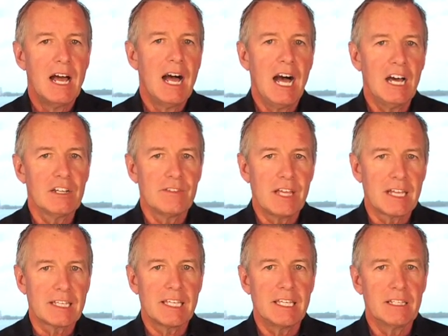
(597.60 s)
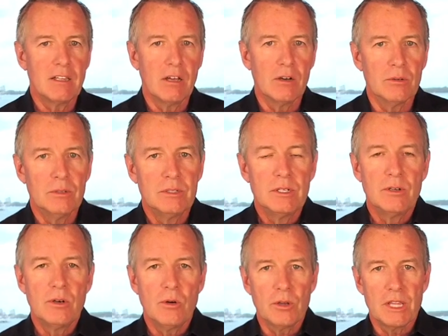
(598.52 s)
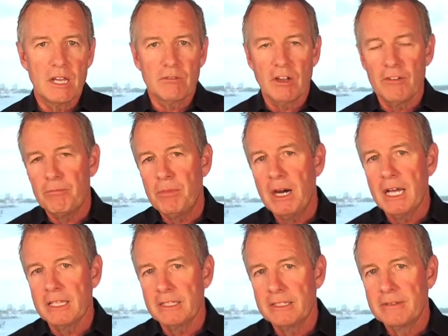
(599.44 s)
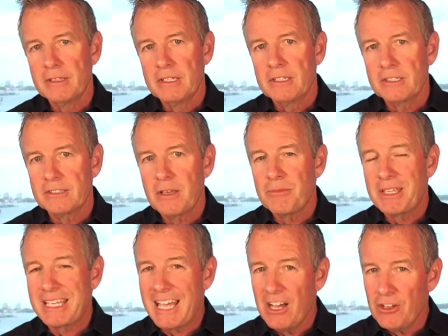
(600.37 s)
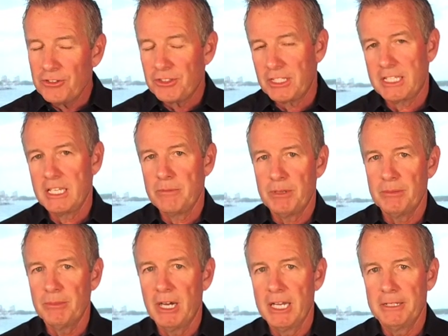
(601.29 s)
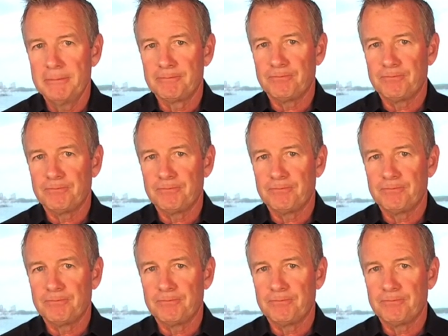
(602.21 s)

out of that kilo or that rough? But something else to keep in mind.